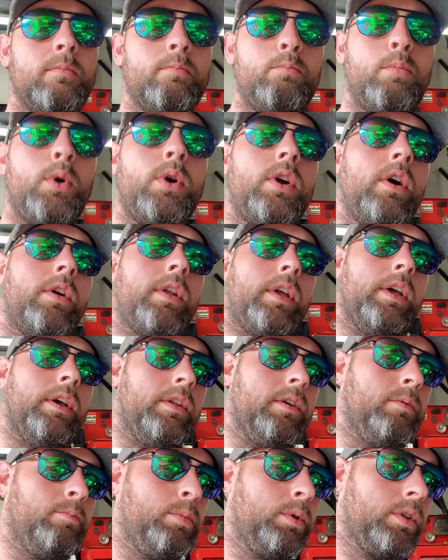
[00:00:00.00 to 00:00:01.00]
put it all
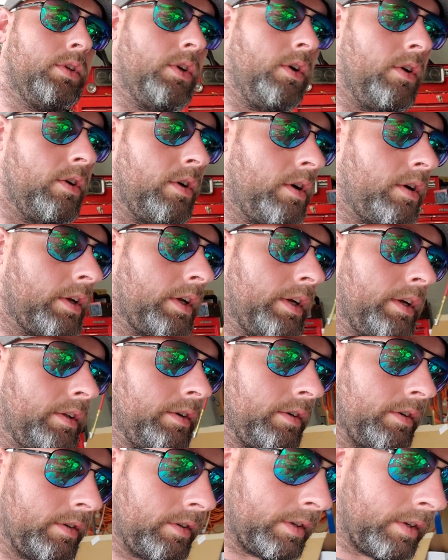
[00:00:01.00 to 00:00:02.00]
together, put the car all
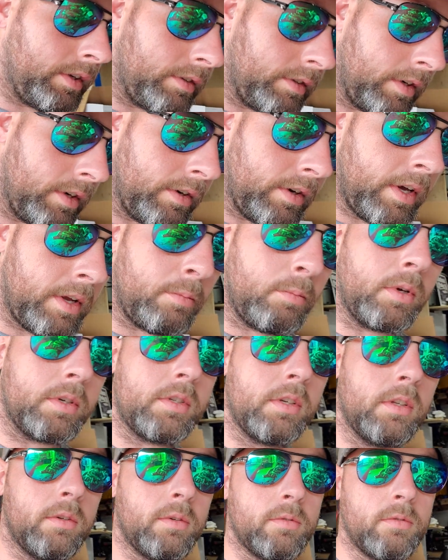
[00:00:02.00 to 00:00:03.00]
together. You know, had a
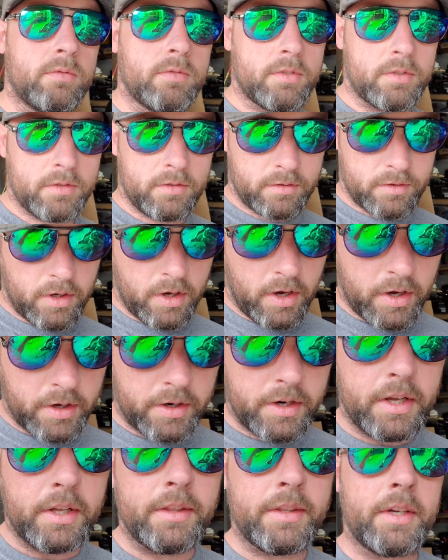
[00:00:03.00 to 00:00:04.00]
bunch of little odd
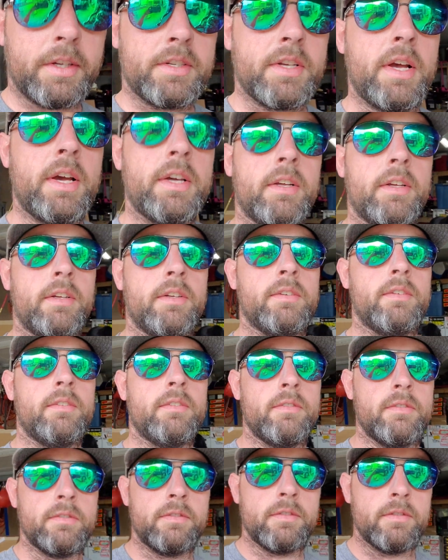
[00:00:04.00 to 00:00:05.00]
and end things I had to
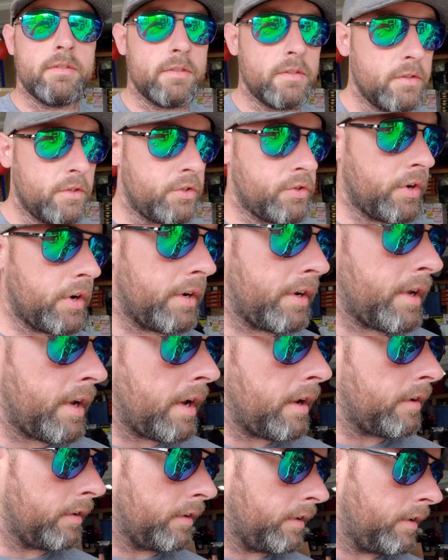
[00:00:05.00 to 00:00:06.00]
straighten
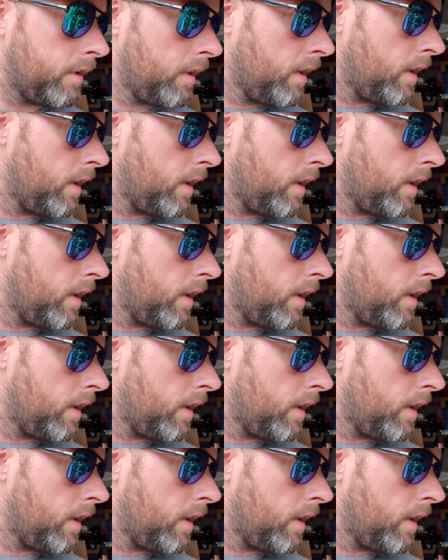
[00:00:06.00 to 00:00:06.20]
out and